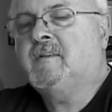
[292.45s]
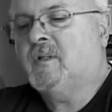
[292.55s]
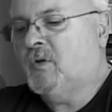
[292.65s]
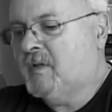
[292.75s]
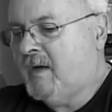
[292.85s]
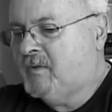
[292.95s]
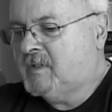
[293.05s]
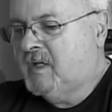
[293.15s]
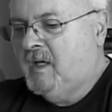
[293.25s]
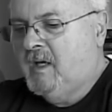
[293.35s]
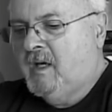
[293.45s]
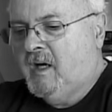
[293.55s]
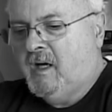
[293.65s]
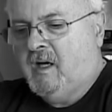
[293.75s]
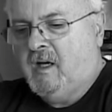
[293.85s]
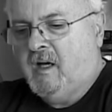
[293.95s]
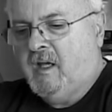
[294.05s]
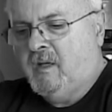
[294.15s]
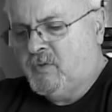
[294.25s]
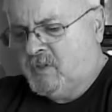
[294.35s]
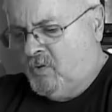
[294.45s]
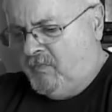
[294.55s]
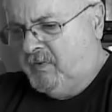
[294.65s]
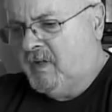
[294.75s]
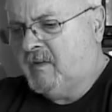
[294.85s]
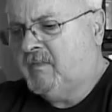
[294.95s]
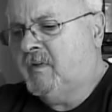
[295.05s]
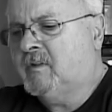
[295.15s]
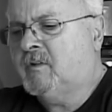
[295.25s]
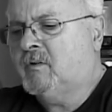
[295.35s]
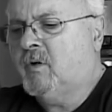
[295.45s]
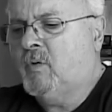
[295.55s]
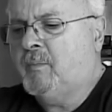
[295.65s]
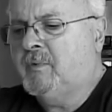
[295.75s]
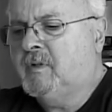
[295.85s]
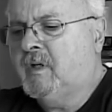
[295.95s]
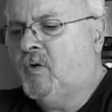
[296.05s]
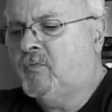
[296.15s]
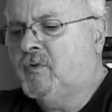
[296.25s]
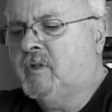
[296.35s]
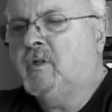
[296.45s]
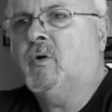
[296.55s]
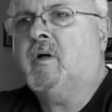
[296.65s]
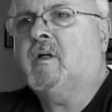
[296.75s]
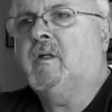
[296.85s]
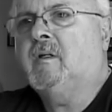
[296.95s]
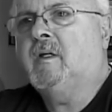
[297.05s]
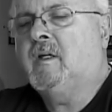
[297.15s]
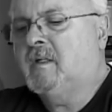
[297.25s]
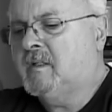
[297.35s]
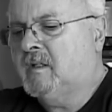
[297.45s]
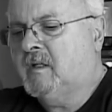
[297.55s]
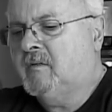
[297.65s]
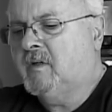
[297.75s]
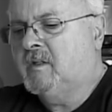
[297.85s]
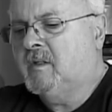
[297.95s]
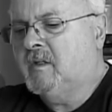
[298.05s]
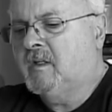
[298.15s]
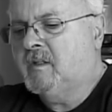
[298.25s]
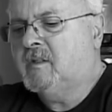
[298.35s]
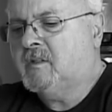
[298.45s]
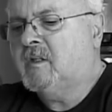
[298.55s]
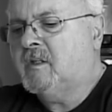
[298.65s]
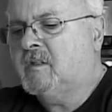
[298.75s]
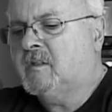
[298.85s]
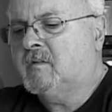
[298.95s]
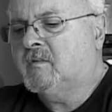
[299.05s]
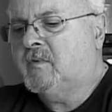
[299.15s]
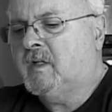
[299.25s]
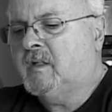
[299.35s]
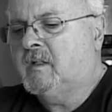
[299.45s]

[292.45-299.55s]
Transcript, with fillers: So that was, uh, and it was an awful lot of fun to grow up in, over in New York and, yeah. and in, the, in these cities of,